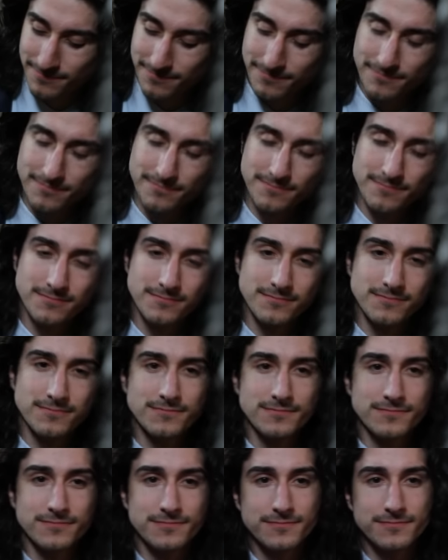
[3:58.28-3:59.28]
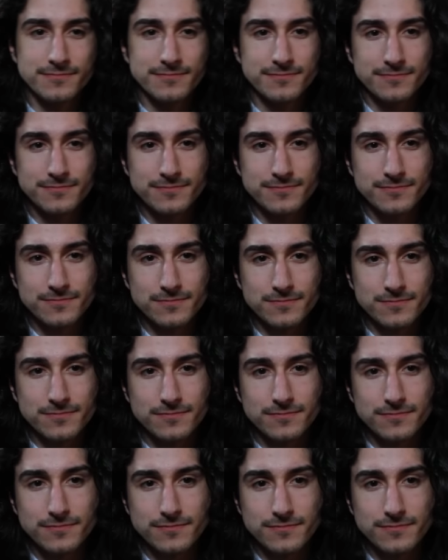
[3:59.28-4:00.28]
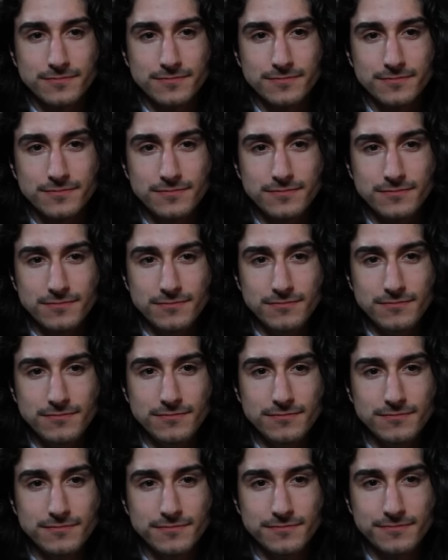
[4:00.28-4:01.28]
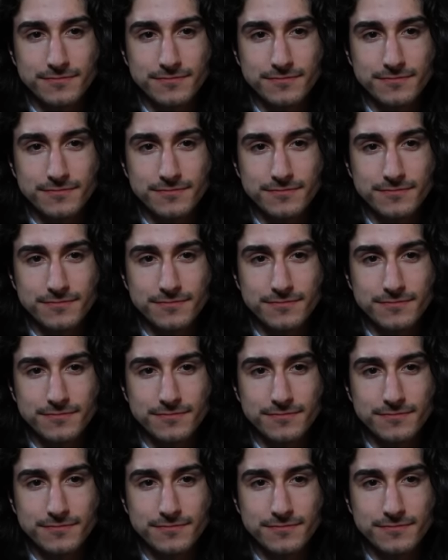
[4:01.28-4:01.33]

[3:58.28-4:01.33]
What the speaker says: (not speaking)